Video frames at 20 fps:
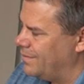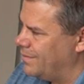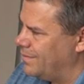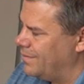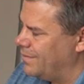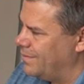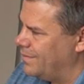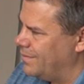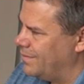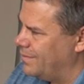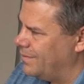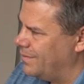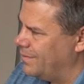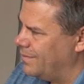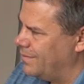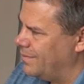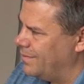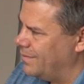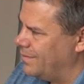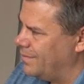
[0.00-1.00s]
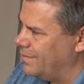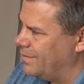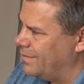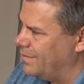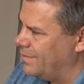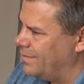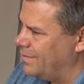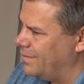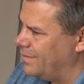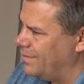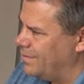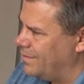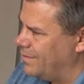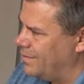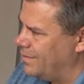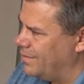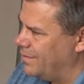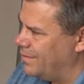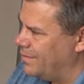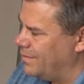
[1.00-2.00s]

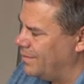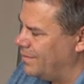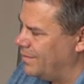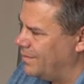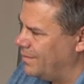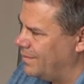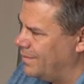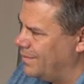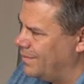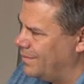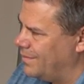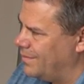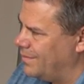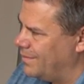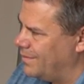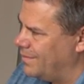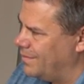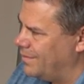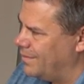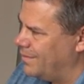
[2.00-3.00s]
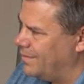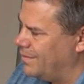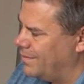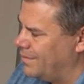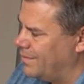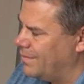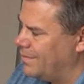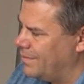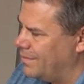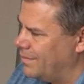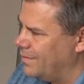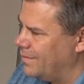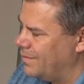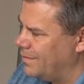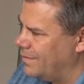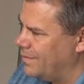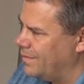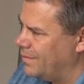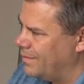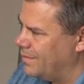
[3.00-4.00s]

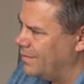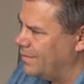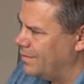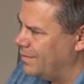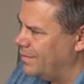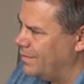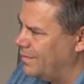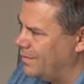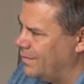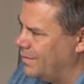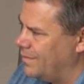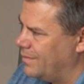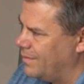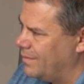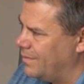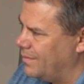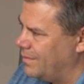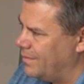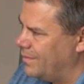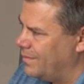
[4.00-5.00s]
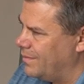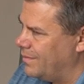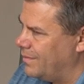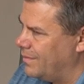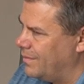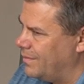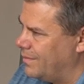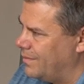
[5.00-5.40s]
This person isn't speaking.